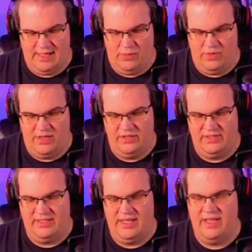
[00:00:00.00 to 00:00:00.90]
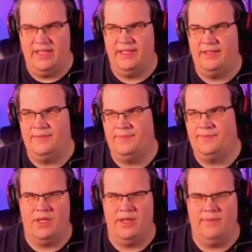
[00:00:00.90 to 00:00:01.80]
I want to say,
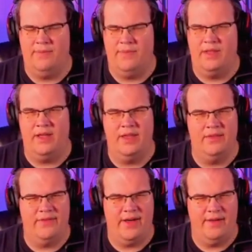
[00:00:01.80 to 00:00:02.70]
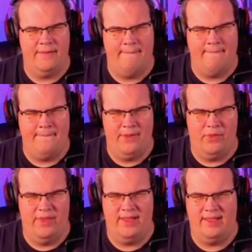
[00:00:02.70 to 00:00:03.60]
um, on, on the fire, the
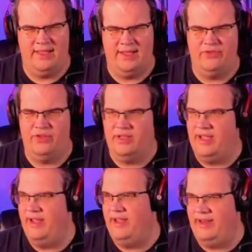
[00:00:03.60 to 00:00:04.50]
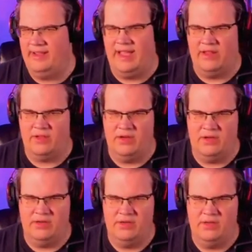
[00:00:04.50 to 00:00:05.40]
one that gives you an, an encounter
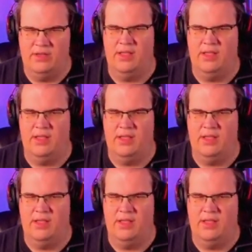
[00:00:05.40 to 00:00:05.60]
card